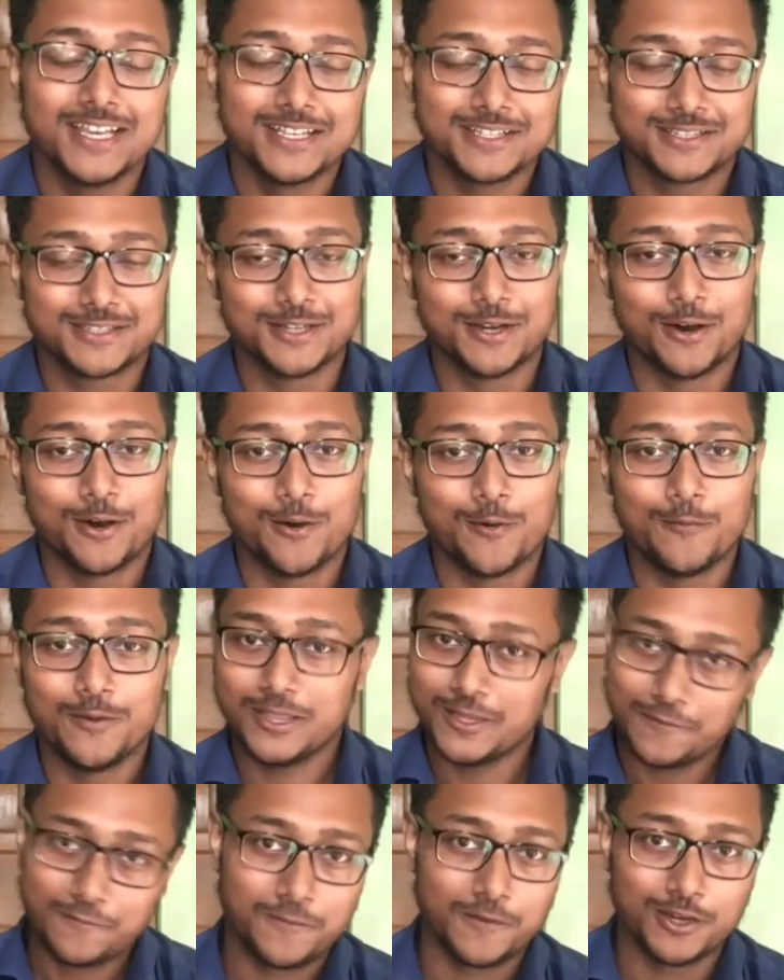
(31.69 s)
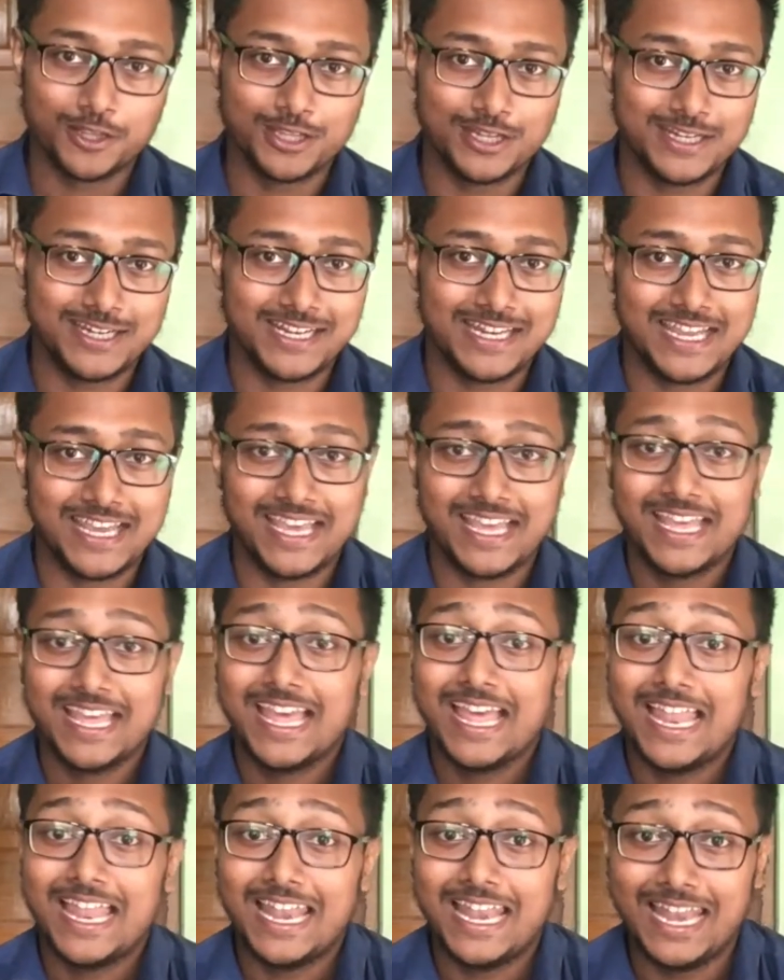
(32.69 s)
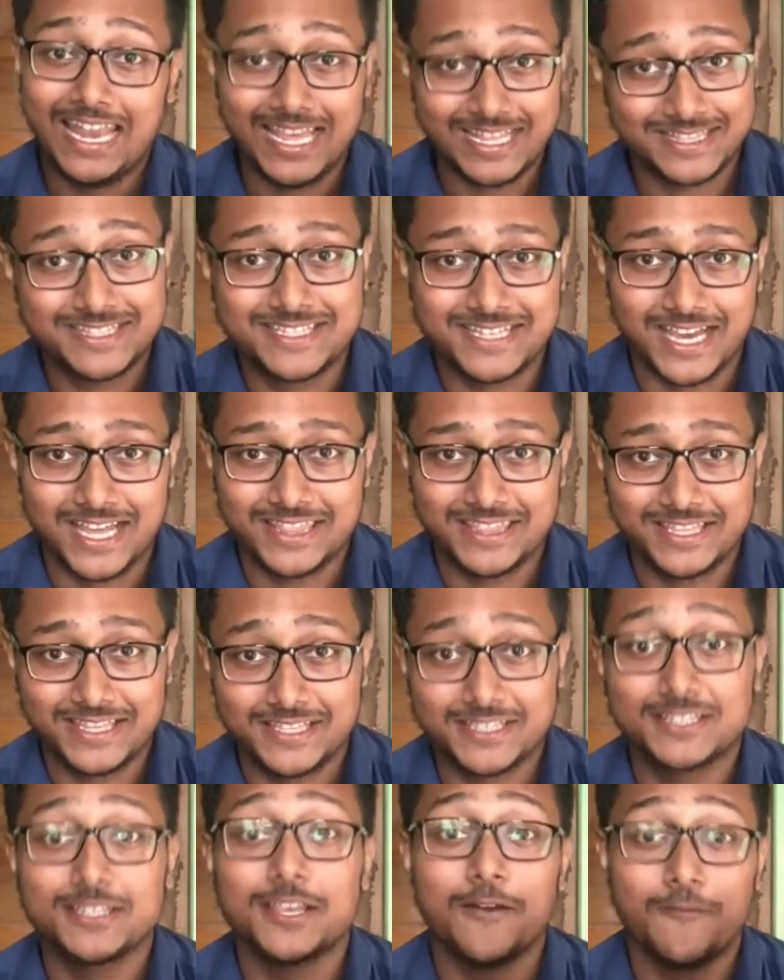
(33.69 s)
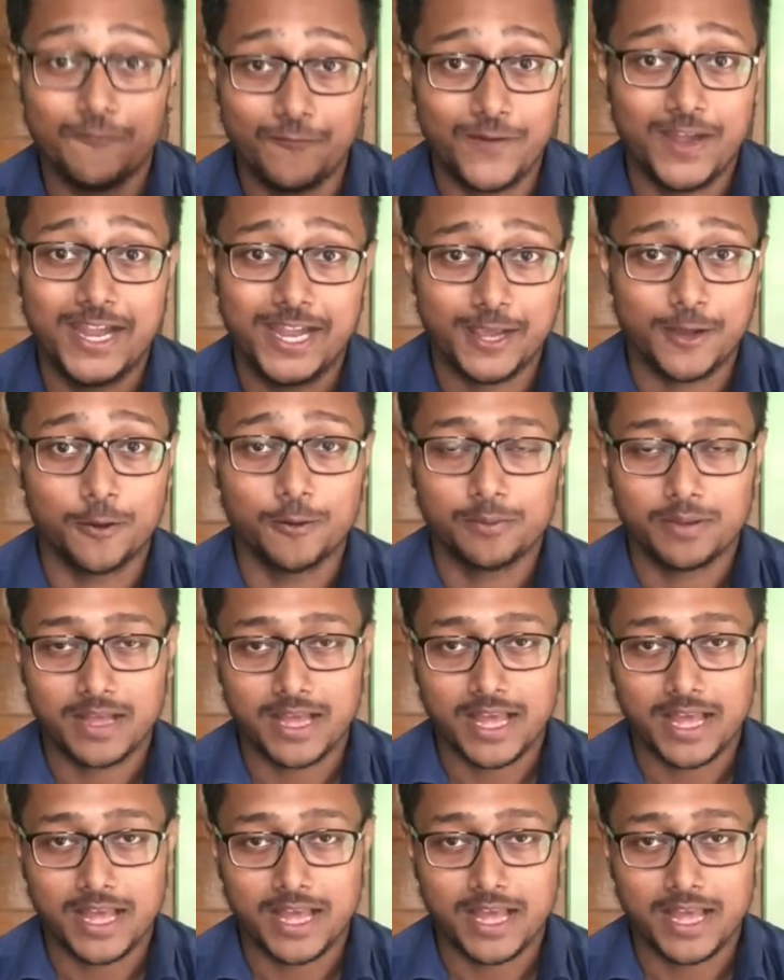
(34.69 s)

So without further delay, let's start this video.